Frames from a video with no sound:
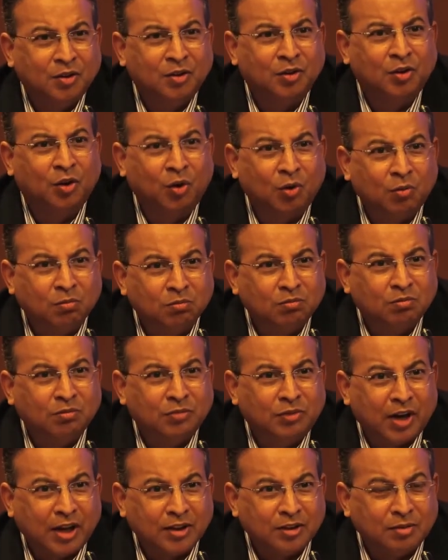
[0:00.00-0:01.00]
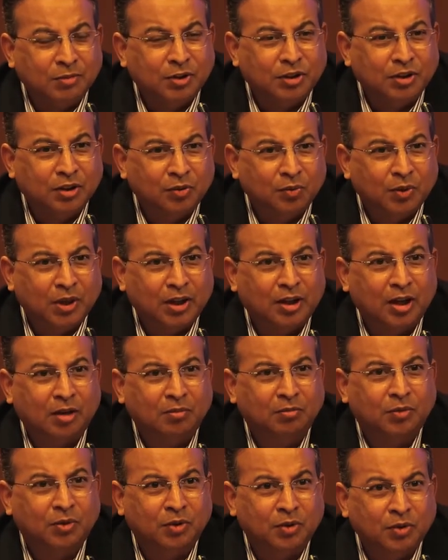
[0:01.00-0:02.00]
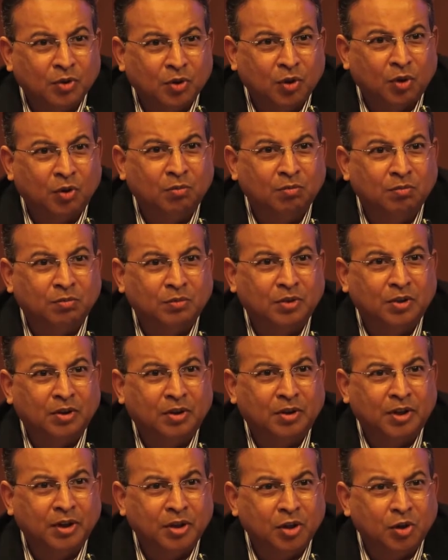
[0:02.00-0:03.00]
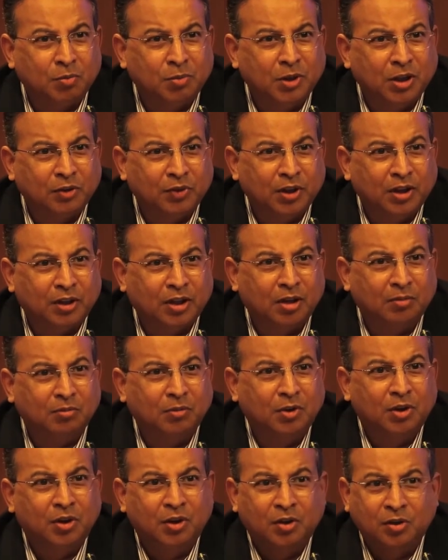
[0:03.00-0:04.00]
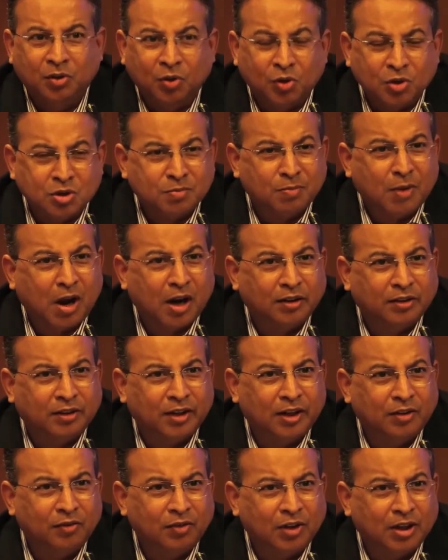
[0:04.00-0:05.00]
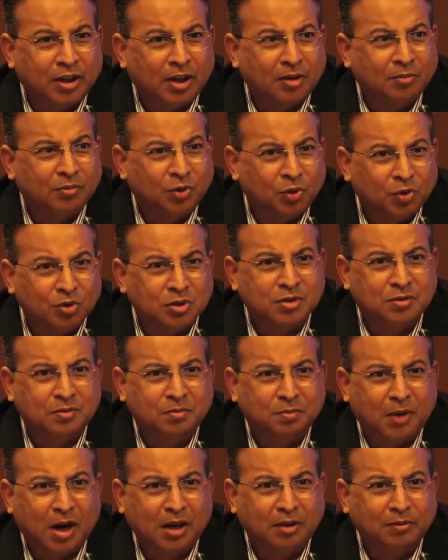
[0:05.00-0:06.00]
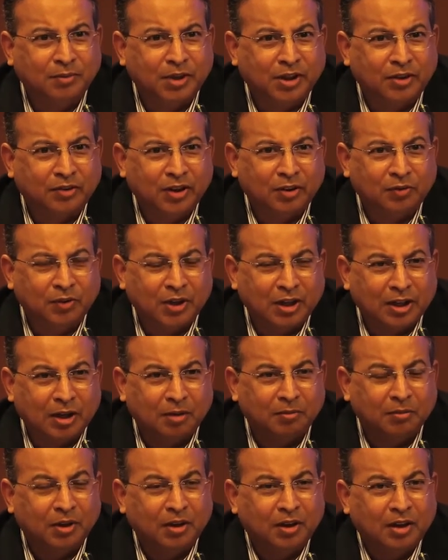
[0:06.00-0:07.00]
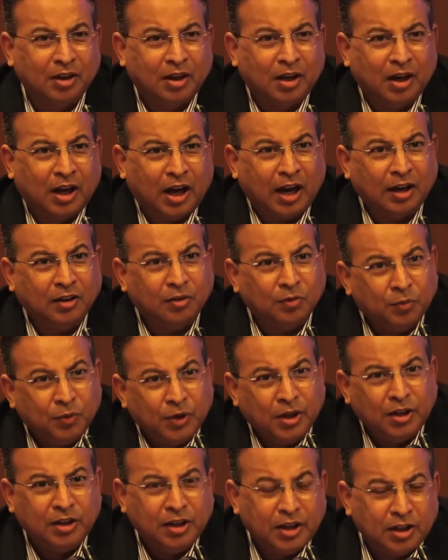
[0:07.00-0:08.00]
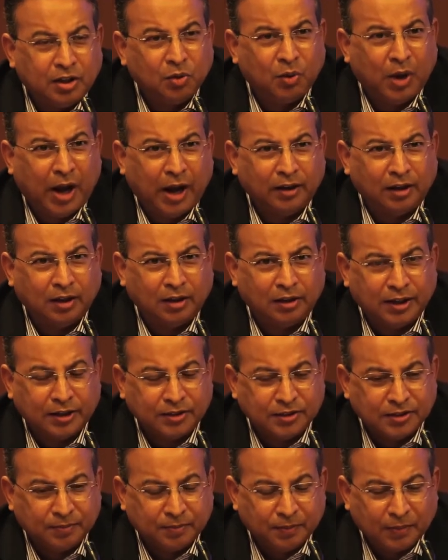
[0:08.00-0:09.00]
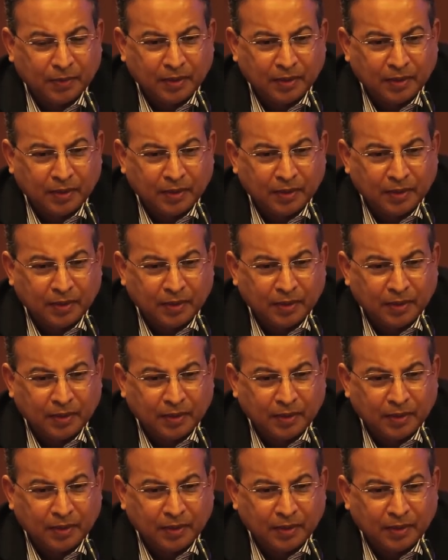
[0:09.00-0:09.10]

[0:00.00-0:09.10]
No transmission will come. No renewable will come. No smart grid will come. No smart metering will come. And we need to handle this.